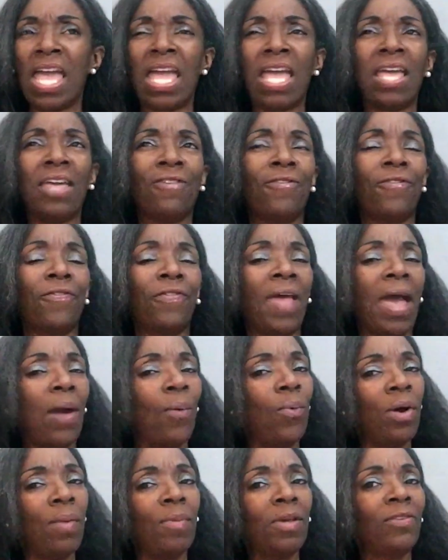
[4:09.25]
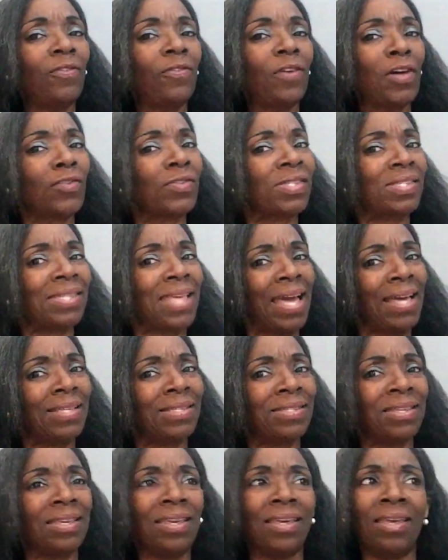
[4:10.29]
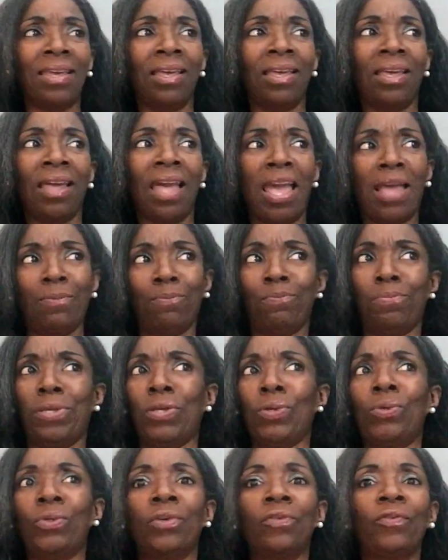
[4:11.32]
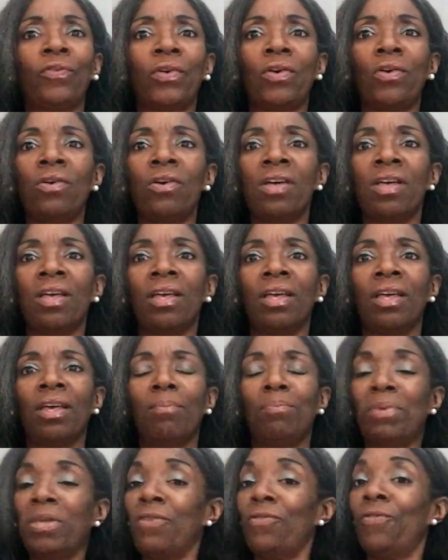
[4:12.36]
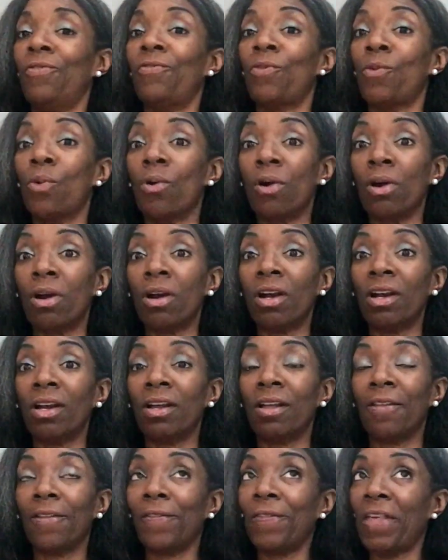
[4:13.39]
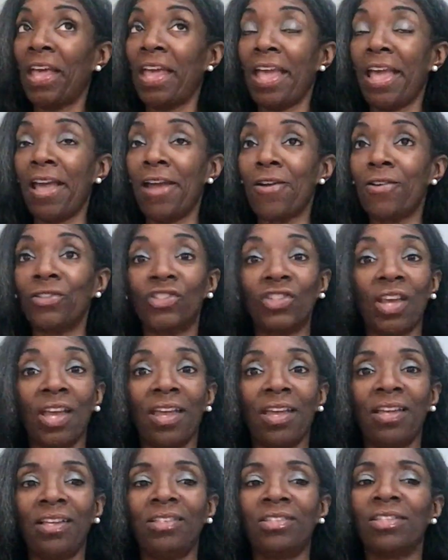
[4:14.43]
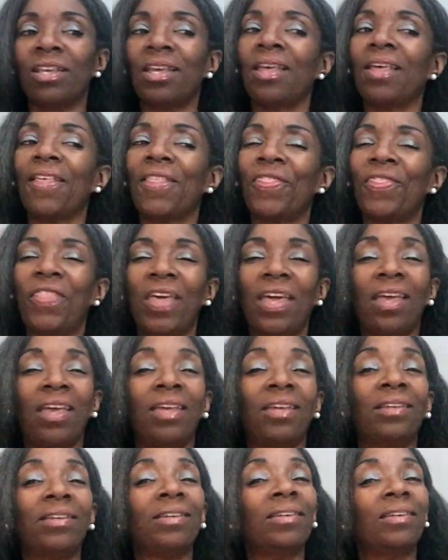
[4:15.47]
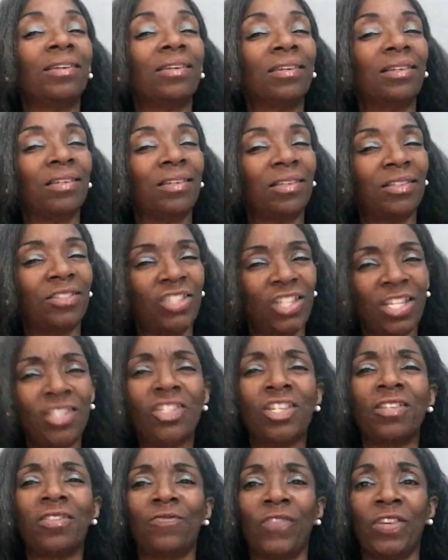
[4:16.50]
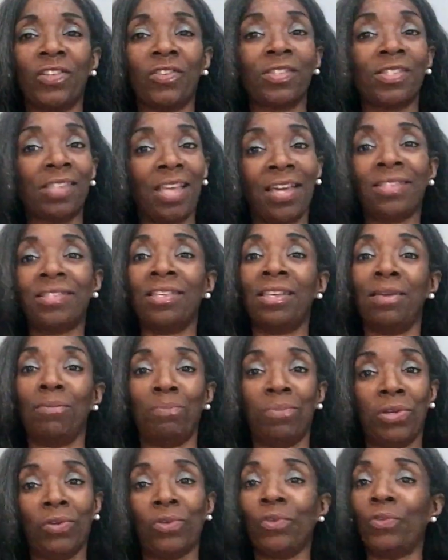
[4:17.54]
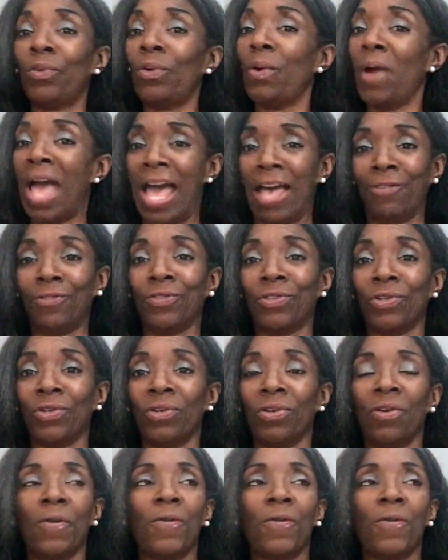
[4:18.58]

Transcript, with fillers: If that woman felt sexy and beautiful before the hair change, then she should feel sexy and beautiful after.